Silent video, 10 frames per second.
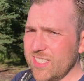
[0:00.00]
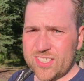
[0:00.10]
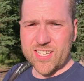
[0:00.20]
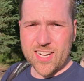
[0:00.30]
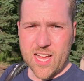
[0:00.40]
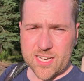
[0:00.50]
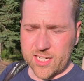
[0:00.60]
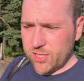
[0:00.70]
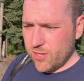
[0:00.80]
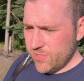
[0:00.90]
Just gotta knock it
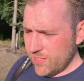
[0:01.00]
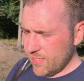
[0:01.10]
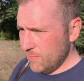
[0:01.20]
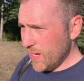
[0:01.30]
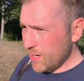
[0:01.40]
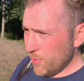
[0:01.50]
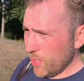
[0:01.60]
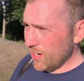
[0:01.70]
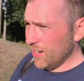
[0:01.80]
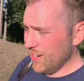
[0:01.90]
close, make our
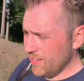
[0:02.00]
par.